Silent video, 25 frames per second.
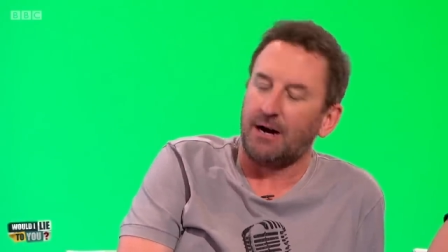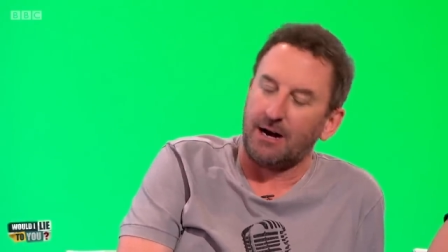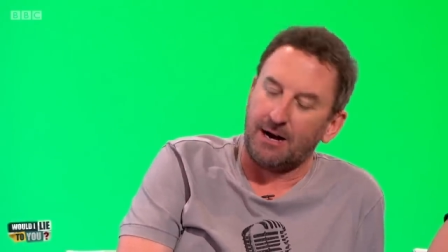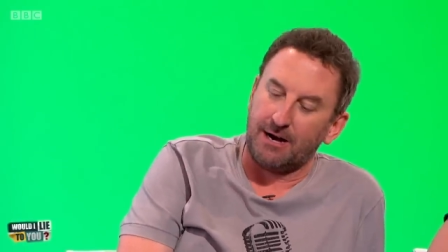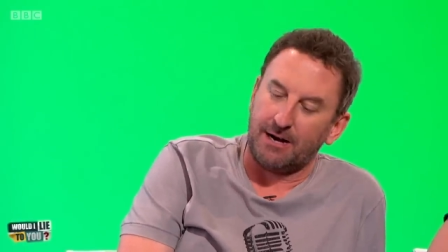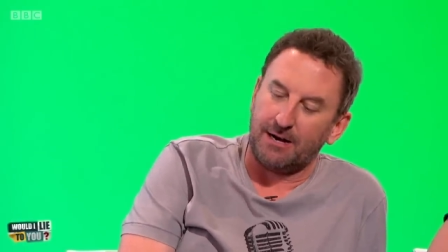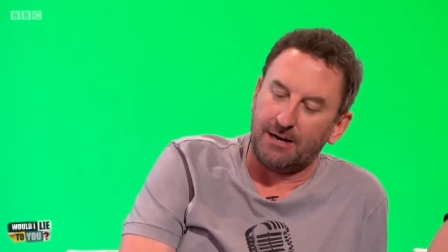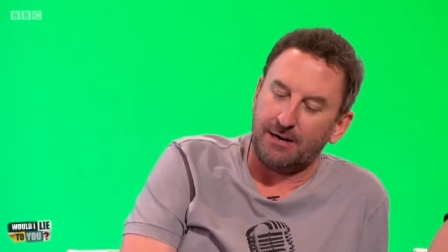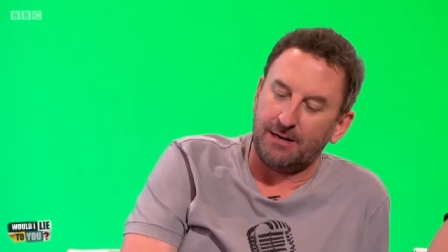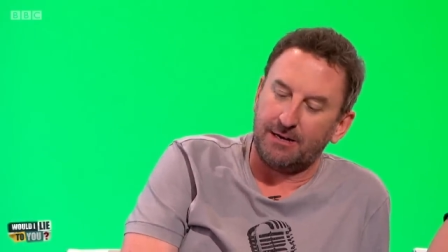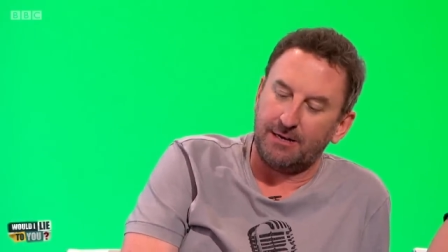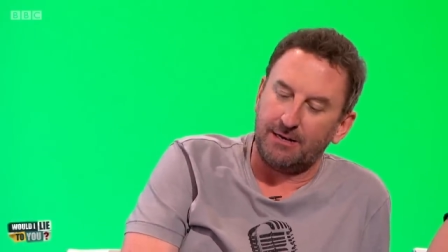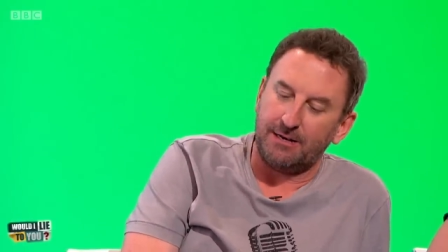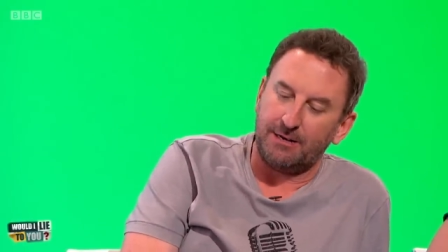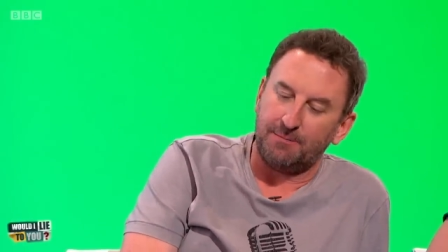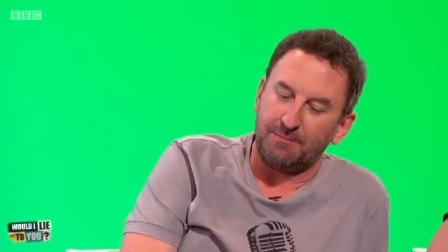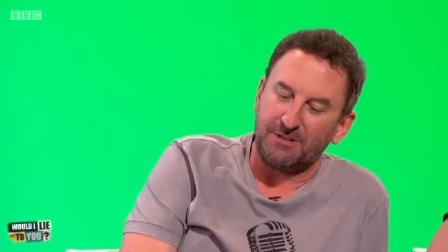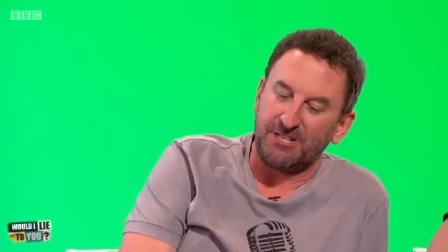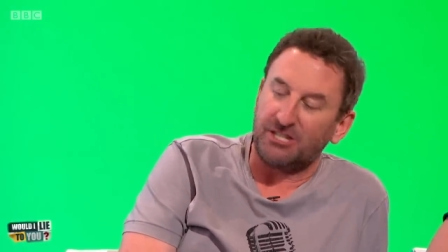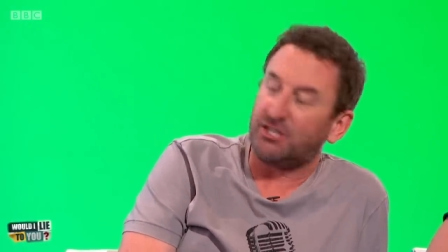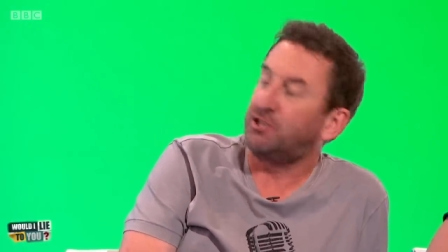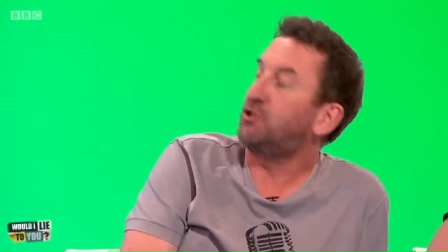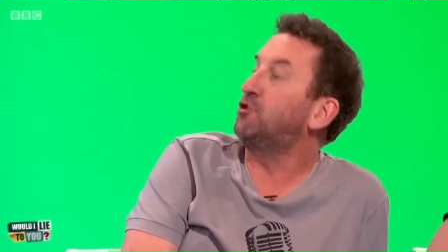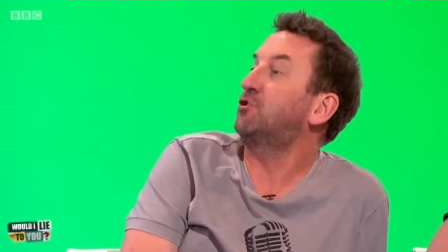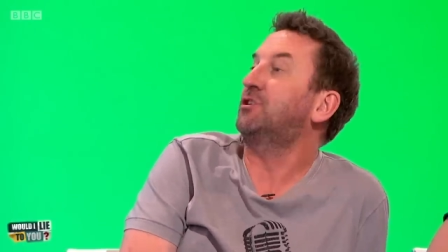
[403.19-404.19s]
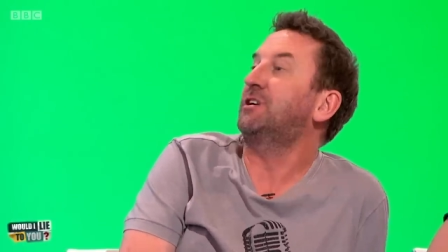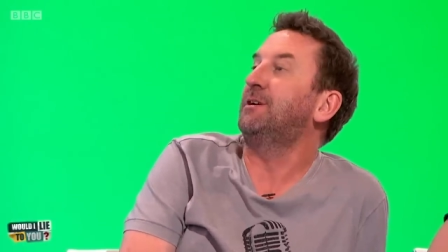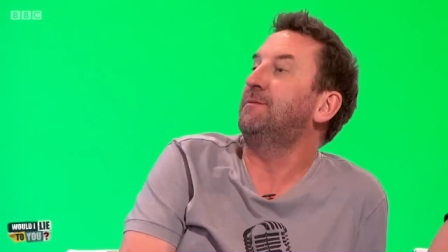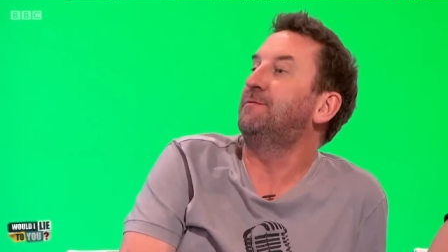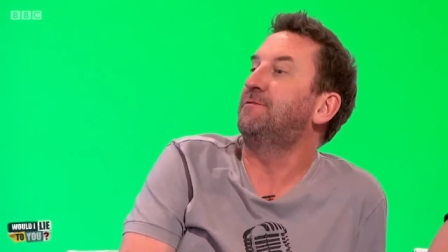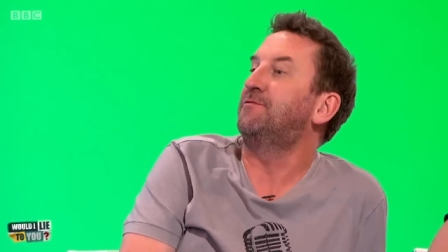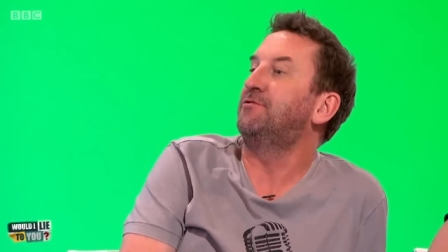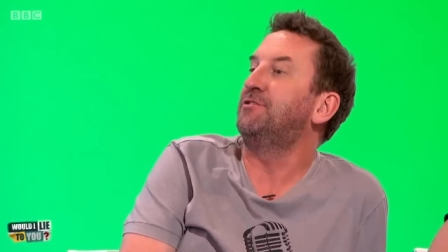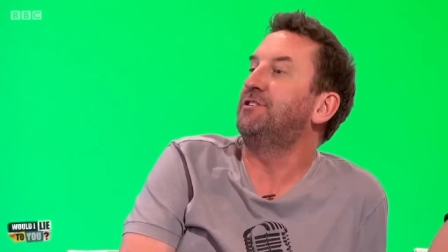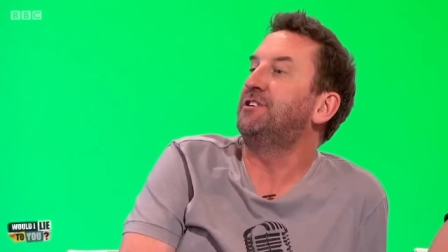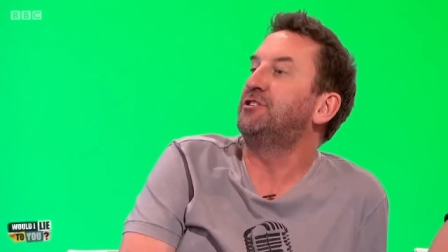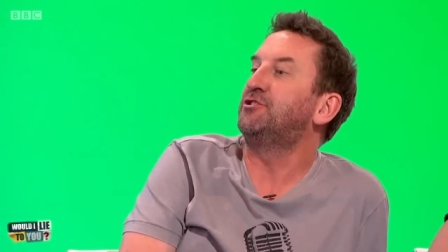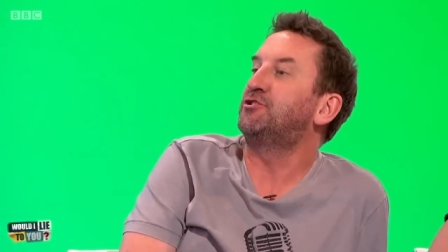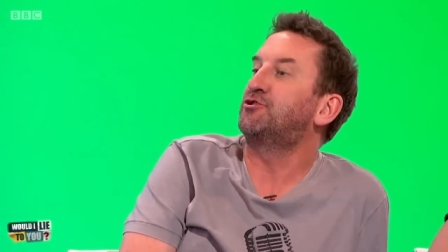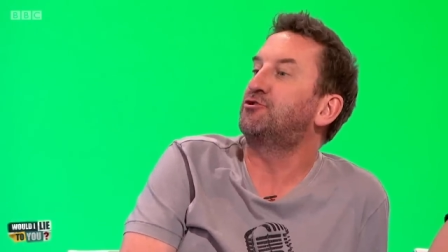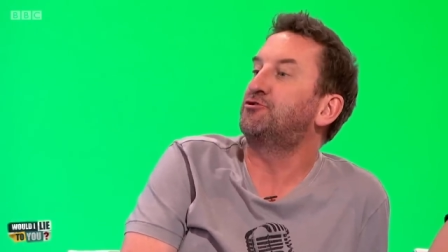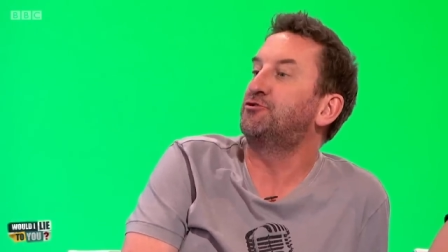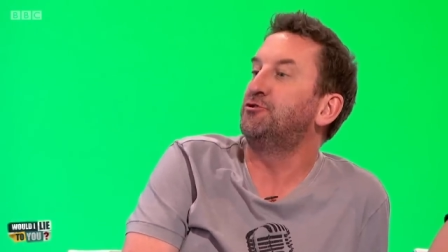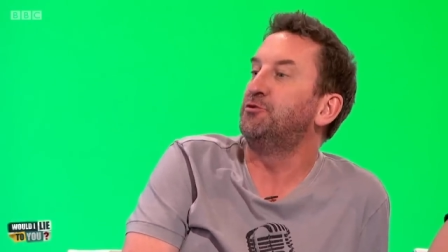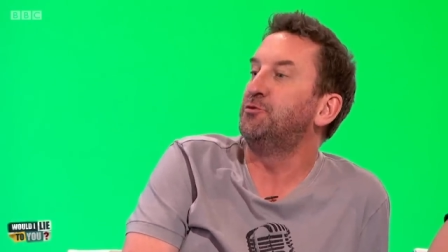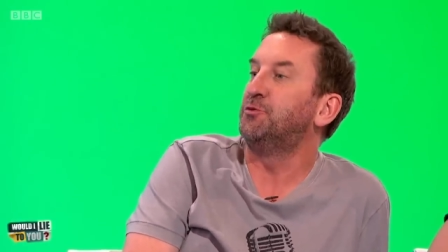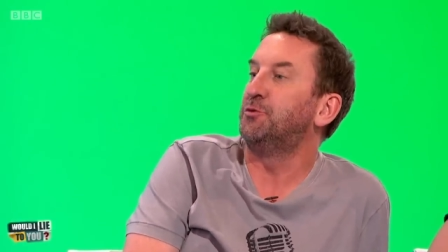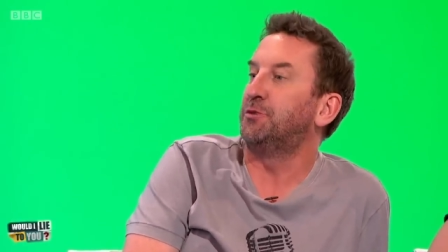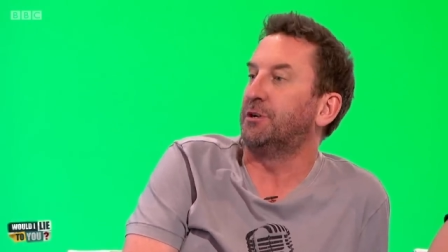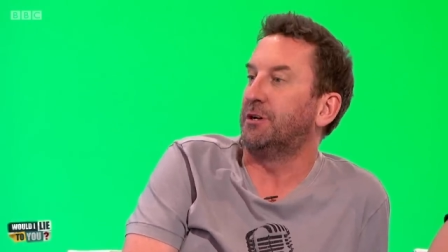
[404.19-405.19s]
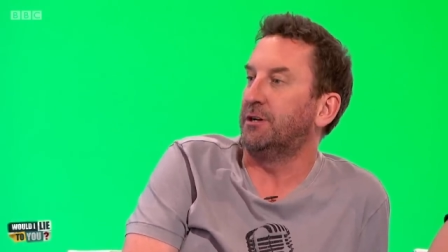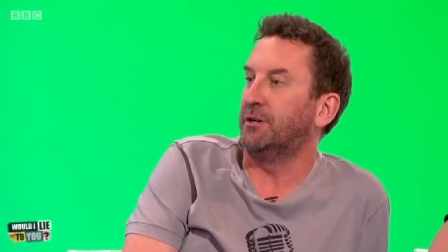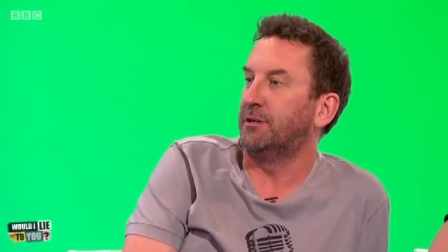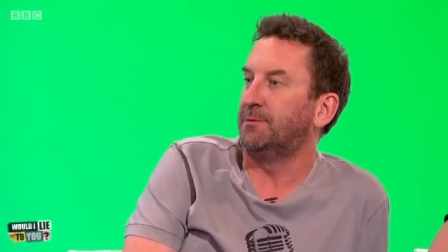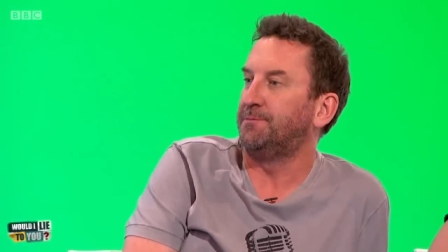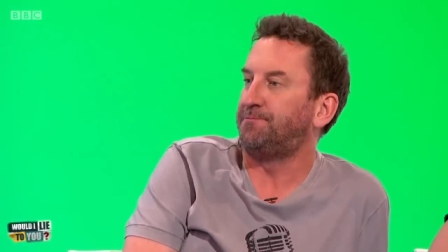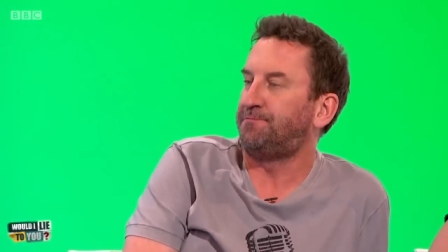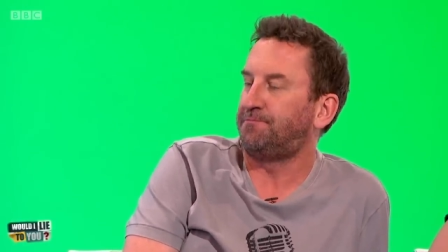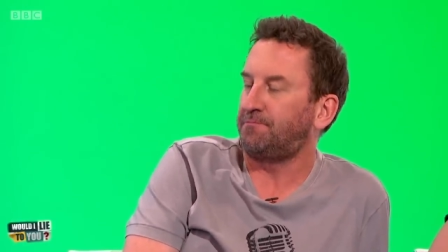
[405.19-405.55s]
I mistook him for an intruder.